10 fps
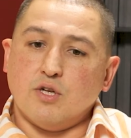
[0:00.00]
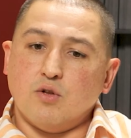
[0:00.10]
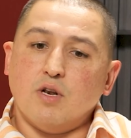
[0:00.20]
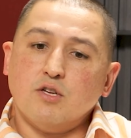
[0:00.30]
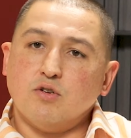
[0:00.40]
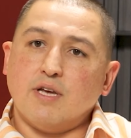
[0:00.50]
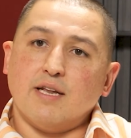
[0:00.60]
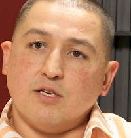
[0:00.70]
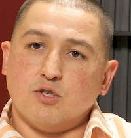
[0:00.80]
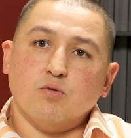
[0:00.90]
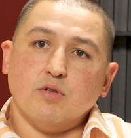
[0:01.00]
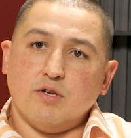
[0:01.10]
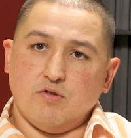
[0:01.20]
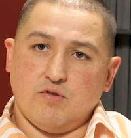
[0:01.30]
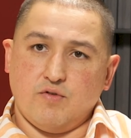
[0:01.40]
knowledge you get in school and
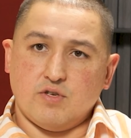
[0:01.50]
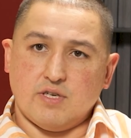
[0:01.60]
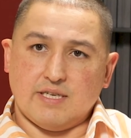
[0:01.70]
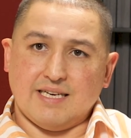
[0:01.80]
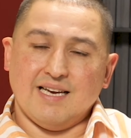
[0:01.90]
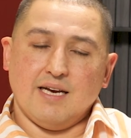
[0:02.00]
university,